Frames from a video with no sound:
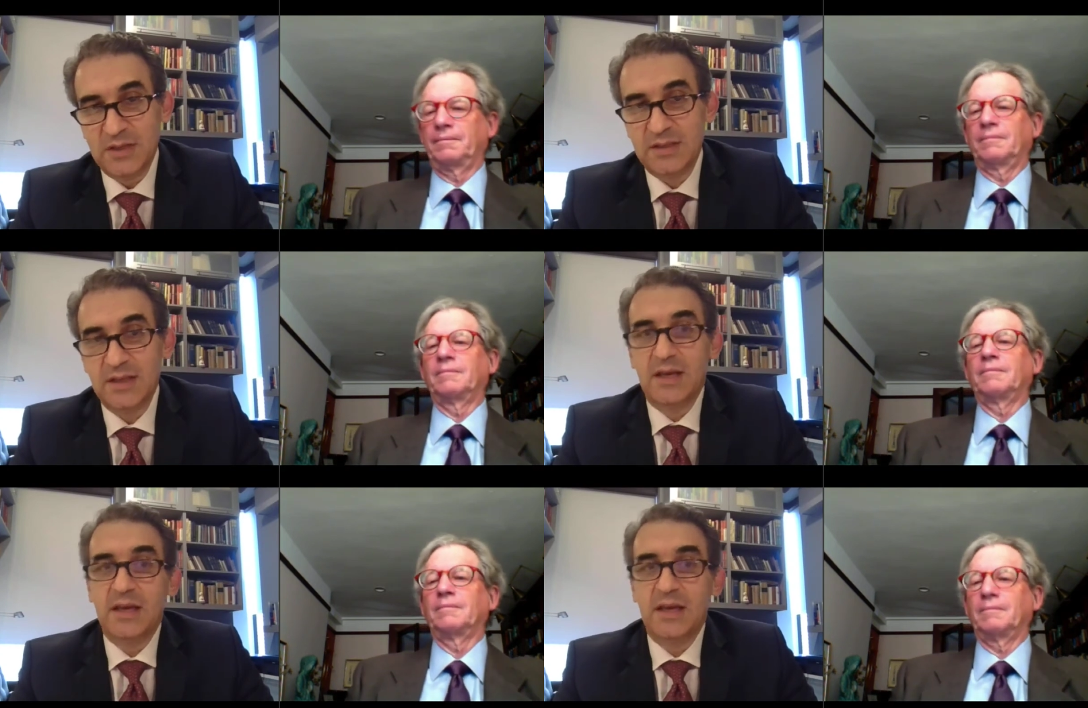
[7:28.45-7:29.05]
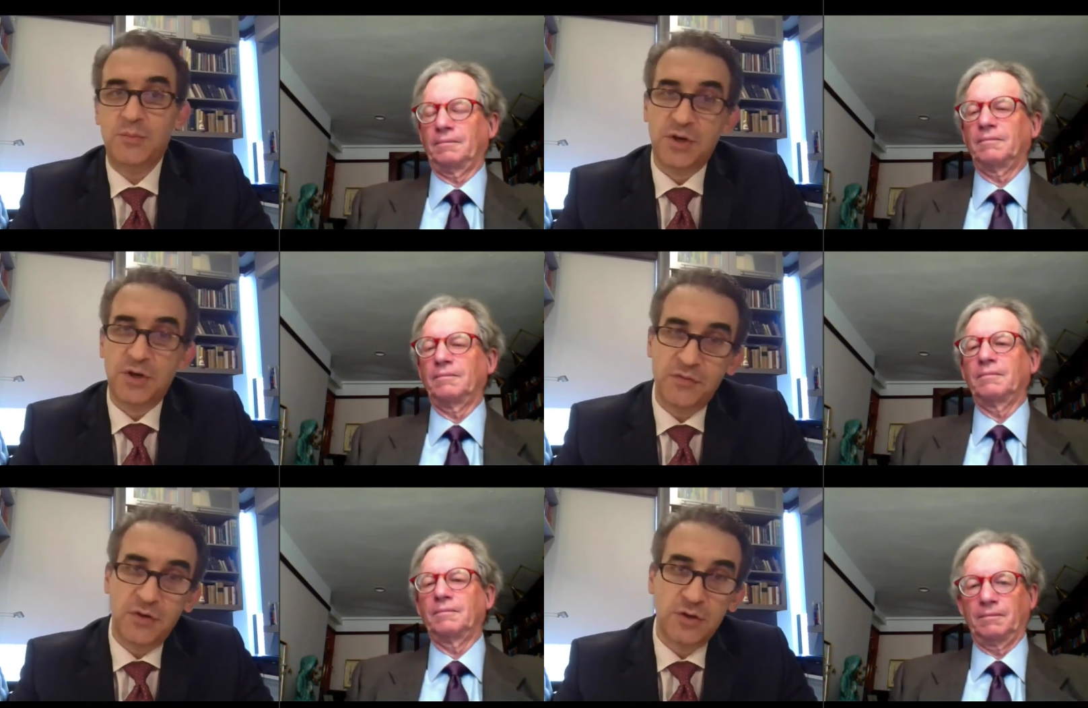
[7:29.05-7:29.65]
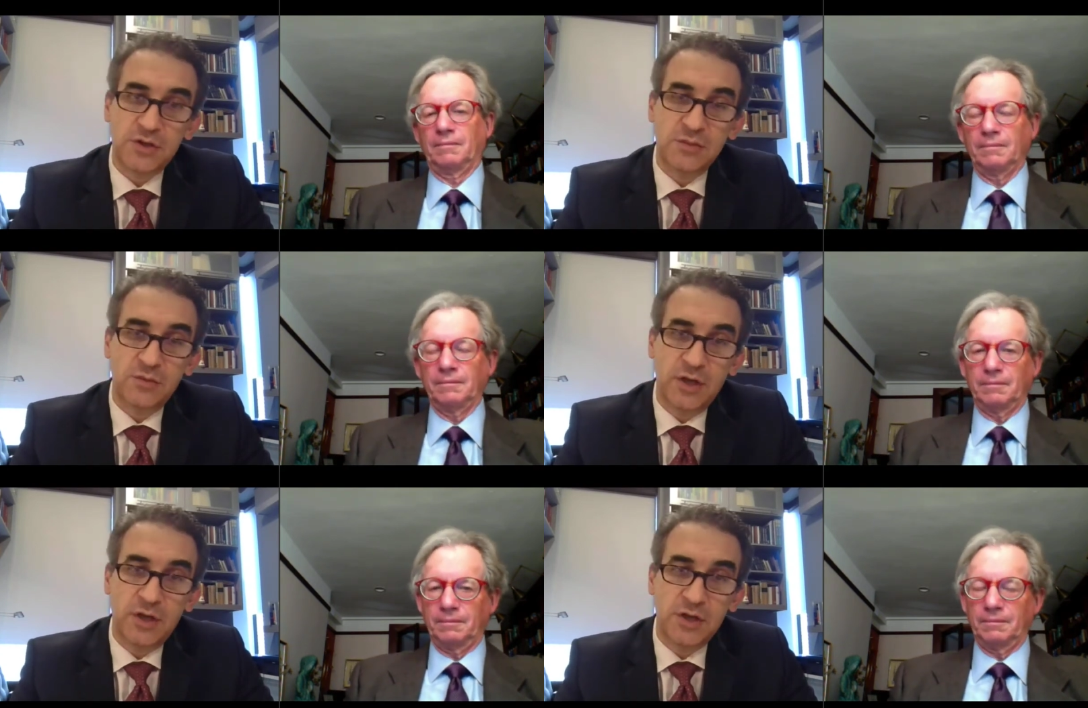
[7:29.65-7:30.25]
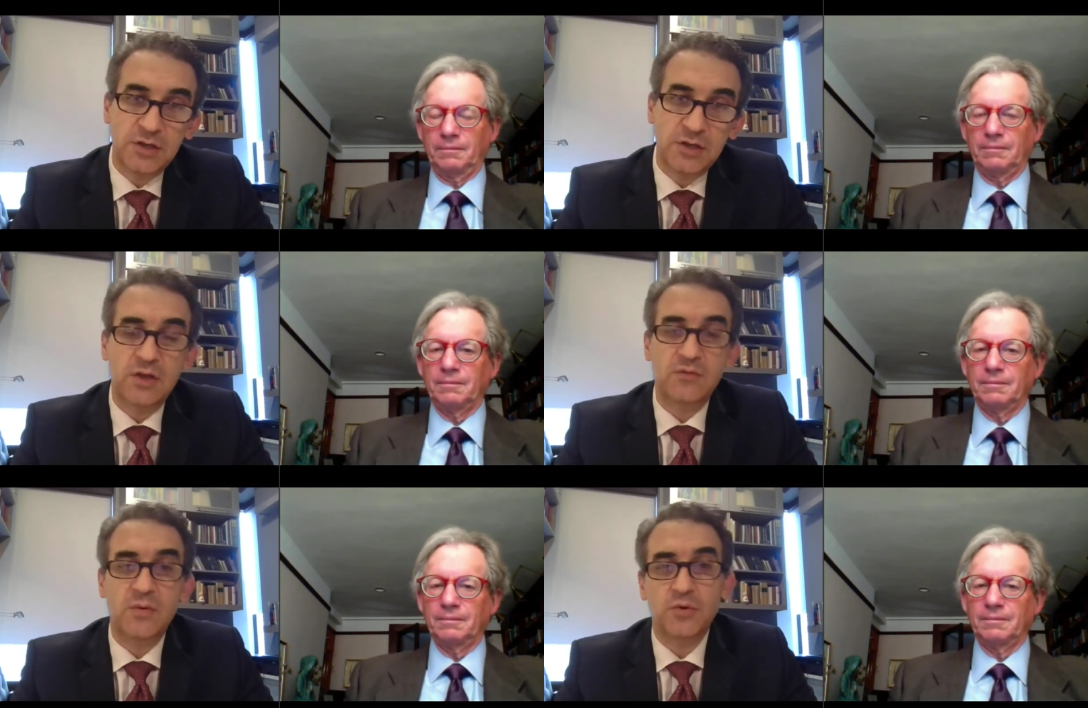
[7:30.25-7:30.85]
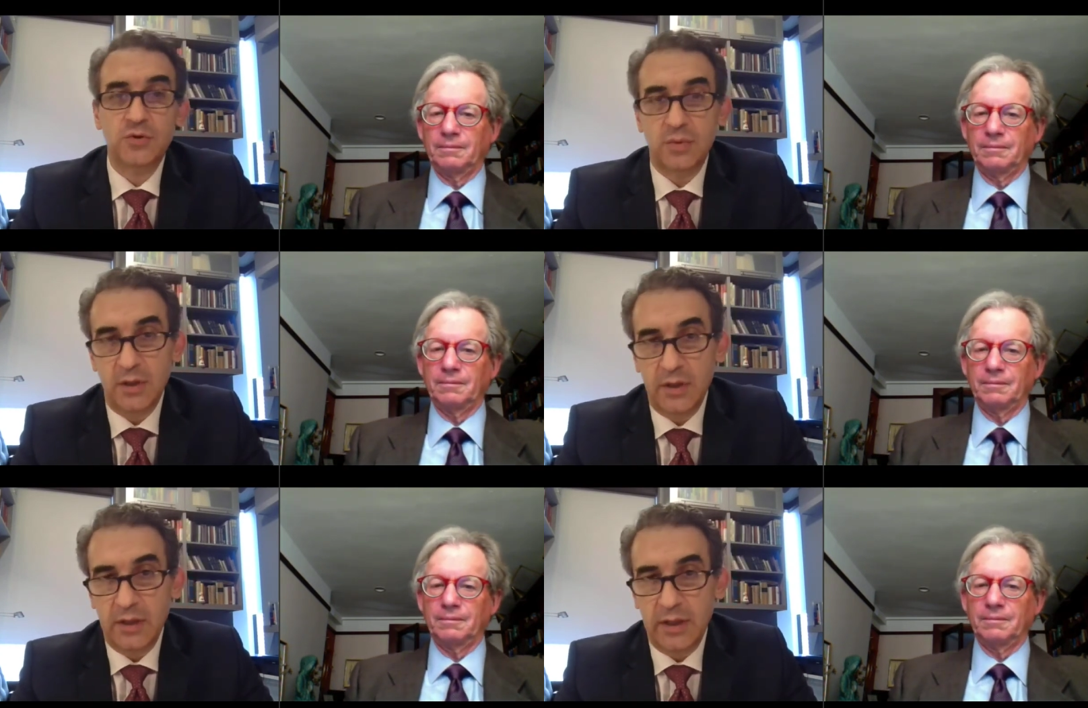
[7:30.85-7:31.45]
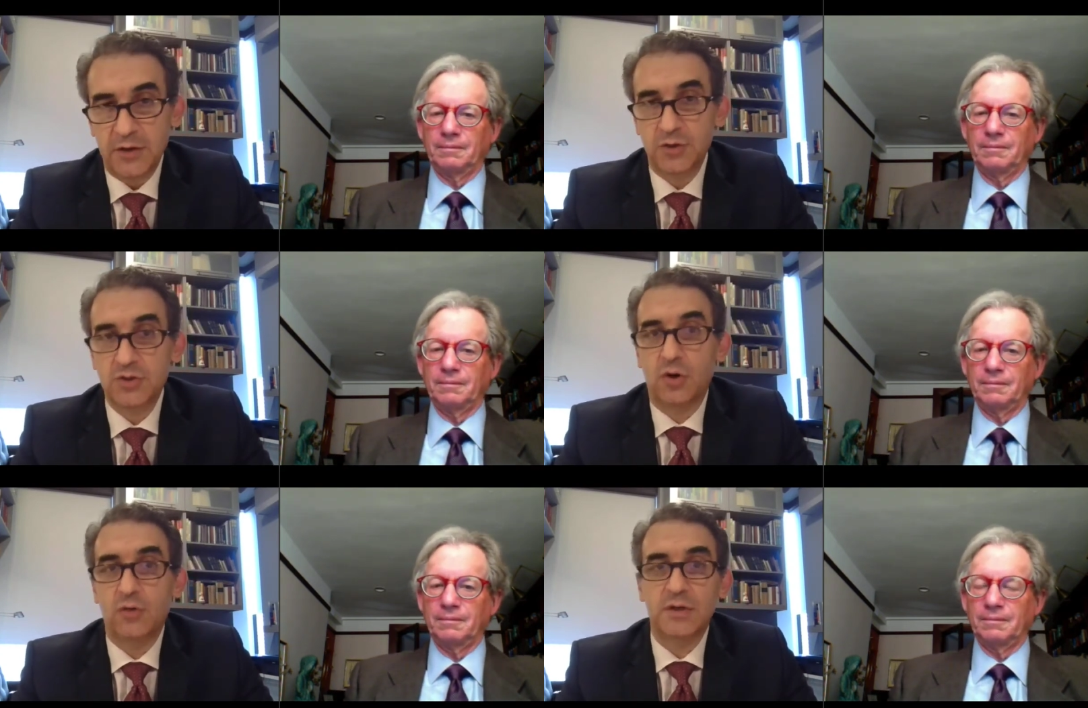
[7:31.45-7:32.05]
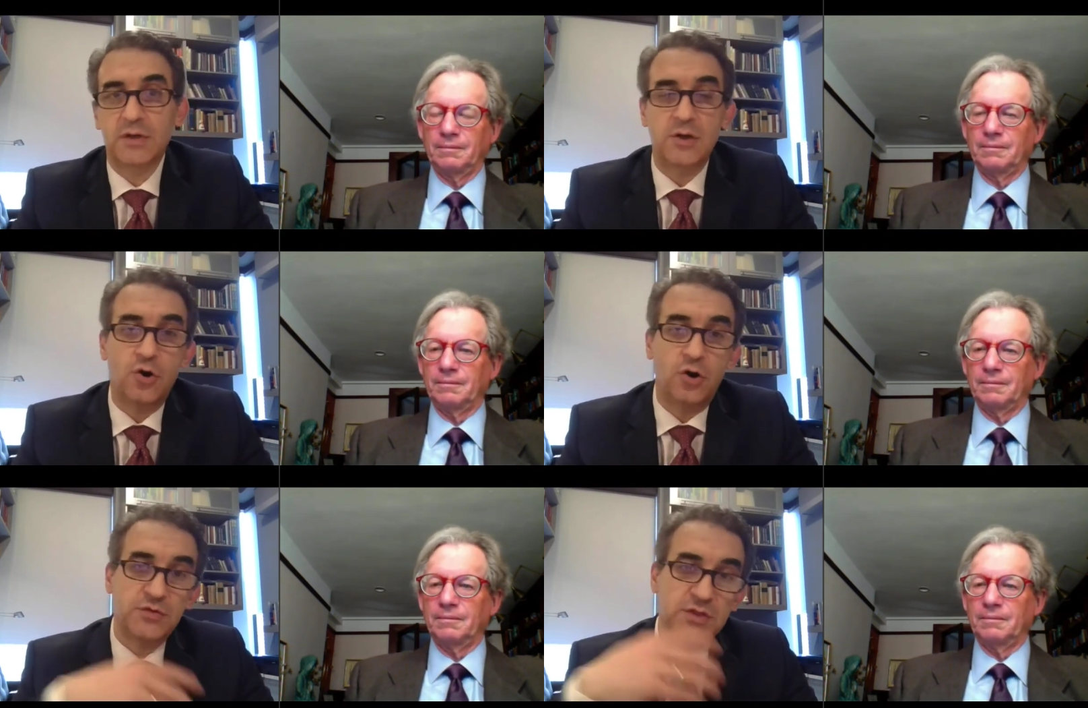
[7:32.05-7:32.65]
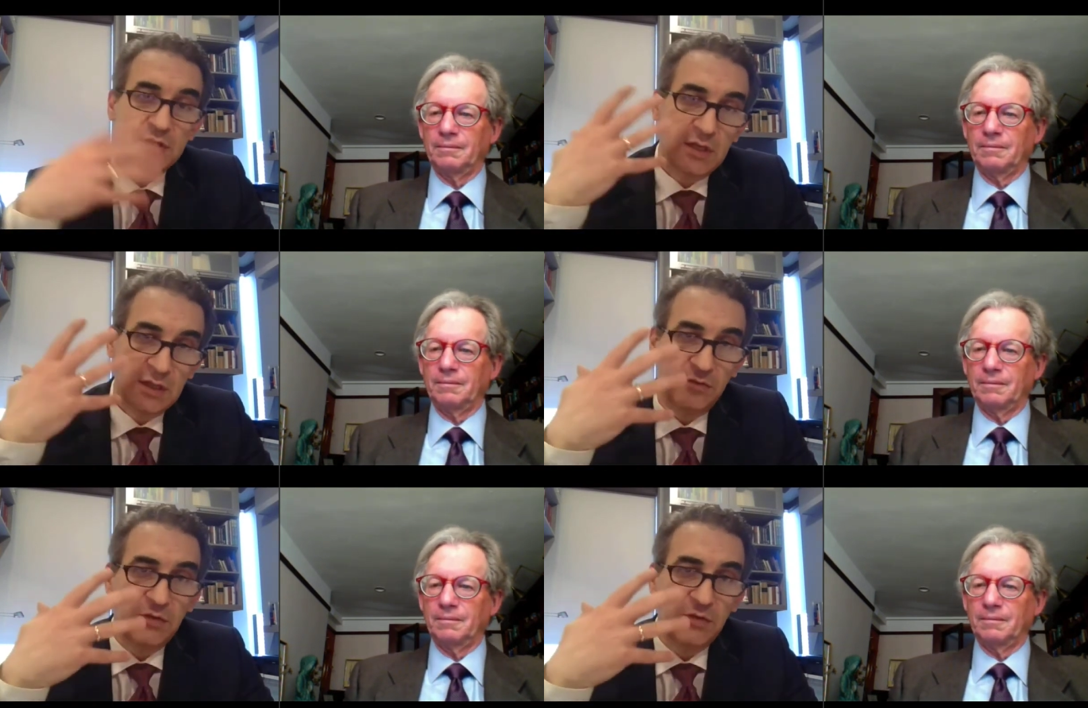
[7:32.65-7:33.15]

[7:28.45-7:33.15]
Speaker 1: But peripheral neurostimulation, when we put uh, electrodes over the nerves in the